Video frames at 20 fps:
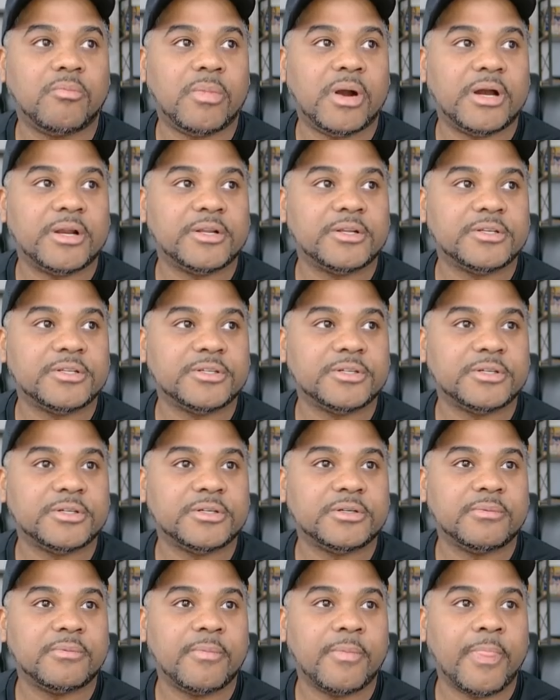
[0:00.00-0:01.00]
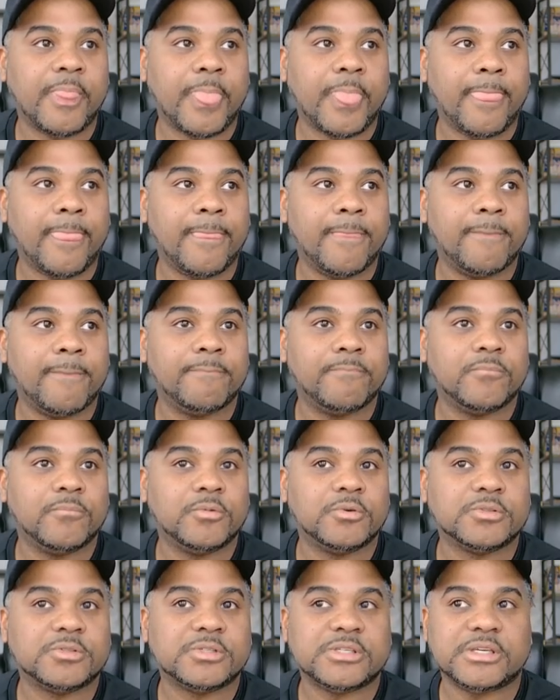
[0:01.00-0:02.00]
monitor,
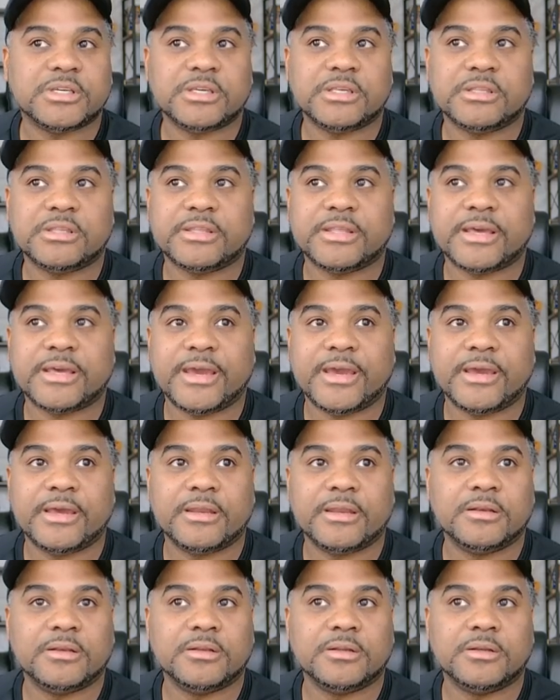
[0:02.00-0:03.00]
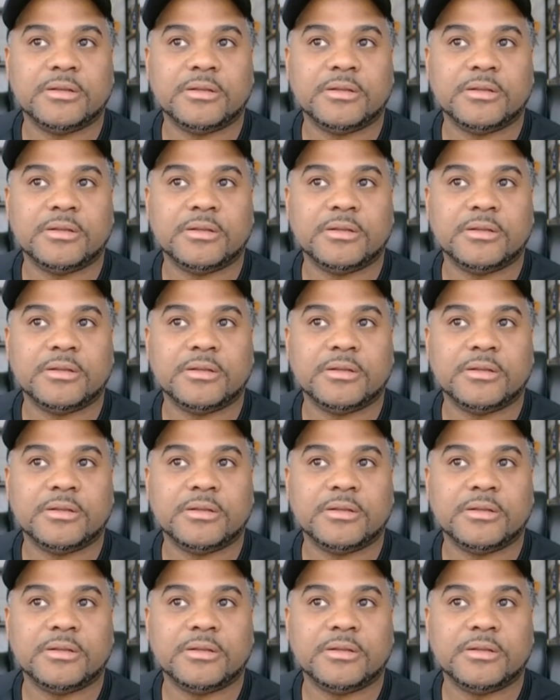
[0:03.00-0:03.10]
we'll see that